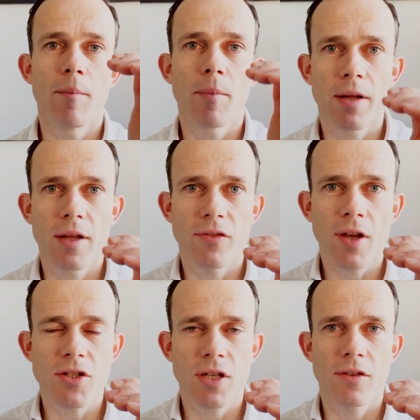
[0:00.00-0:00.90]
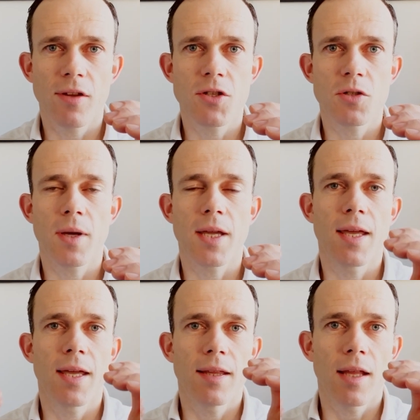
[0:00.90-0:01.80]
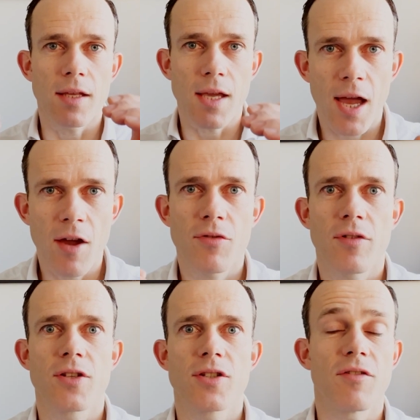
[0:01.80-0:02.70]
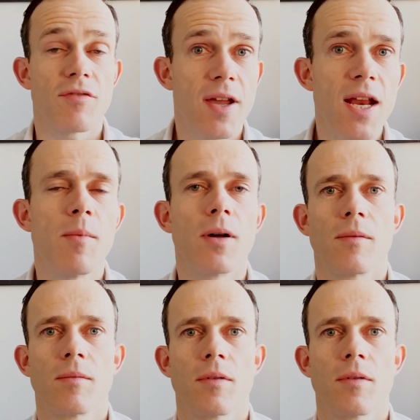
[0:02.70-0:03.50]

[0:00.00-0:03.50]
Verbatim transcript: But it is such in such a way that the average available,